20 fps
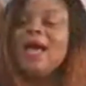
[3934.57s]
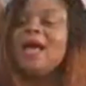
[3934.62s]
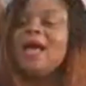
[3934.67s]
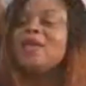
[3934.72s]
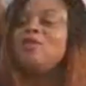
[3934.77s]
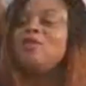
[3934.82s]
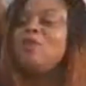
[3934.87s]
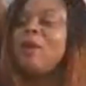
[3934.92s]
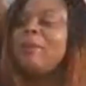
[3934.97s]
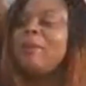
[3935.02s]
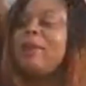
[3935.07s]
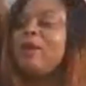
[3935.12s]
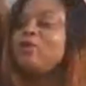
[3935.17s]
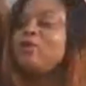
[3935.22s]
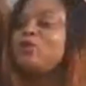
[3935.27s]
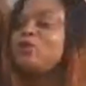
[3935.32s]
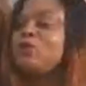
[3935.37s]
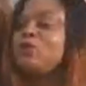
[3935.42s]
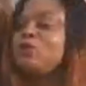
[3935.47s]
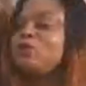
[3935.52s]
and you're
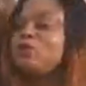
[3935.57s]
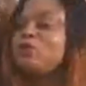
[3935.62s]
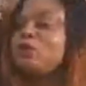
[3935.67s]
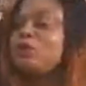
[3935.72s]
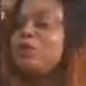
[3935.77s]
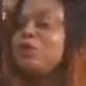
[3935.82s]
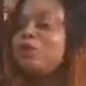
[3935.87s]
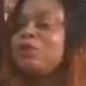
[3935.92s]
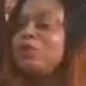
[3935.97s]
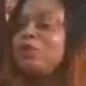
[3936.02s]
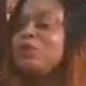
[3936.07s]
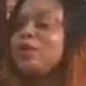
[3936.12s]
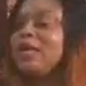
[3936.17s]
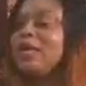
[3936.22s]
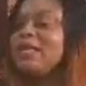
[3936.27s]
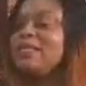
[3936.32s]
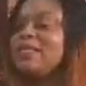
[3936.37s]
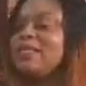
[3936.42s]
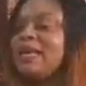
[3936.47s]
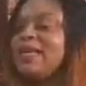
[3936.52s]
about to move
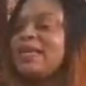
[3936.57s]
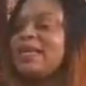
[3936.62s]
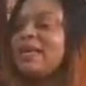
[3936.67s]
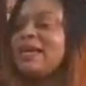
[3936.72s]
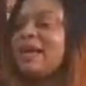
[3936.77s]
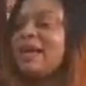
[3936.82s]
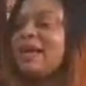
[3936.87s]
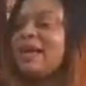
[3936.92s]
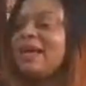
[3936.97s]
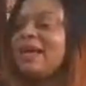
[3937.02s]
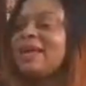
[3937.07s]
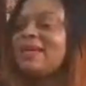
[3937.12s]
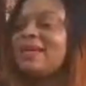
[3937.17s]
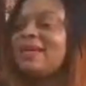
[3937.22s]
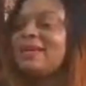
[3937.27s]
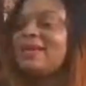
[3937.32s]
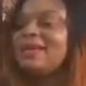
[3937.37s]
inside the car,